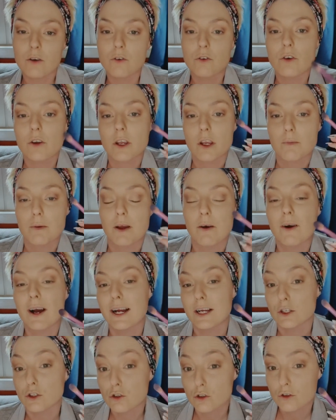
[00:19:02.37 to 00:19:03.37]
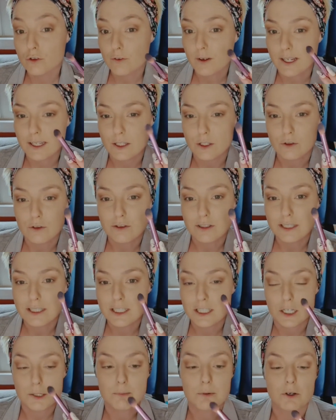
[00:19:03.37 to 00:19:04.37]
Really well. I do find that using a
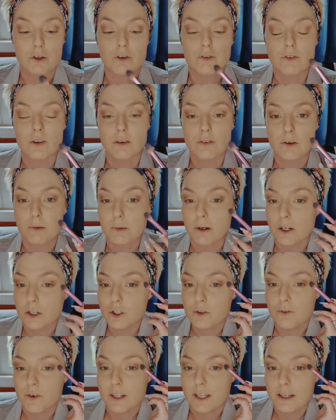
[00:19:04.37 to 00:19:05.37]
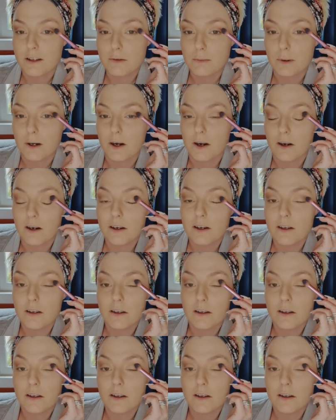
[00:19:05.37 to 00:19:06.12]
tapered fluffy brush for this part